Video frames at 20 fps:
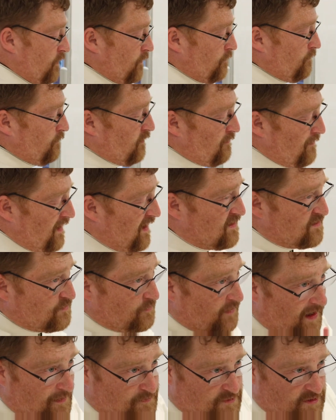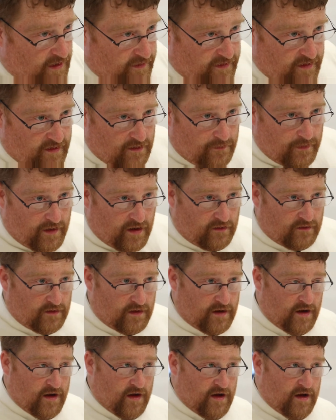what you mean is what I'm talking
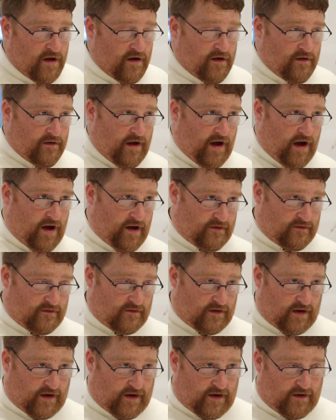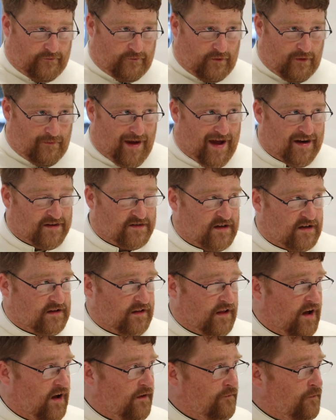about. Not kind of romantic
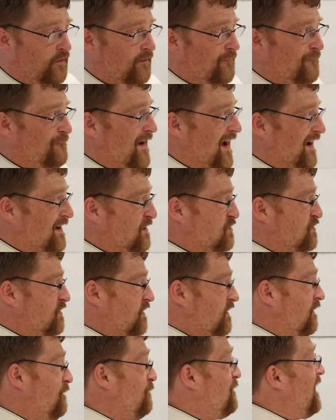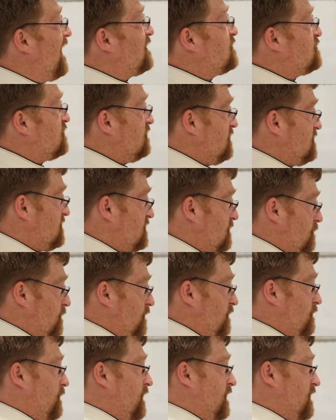love or affection. Affection is the
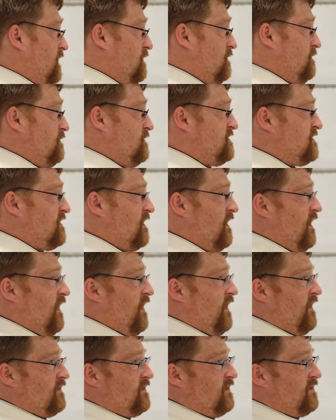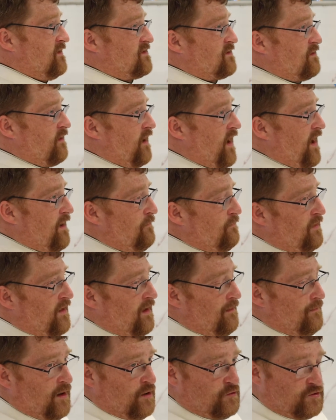word we'd use to describe
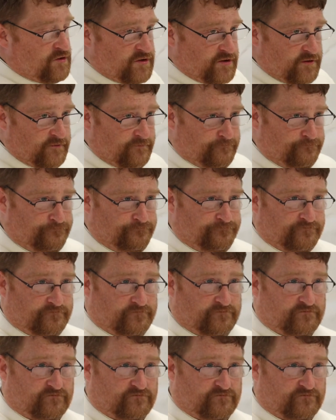the emotion.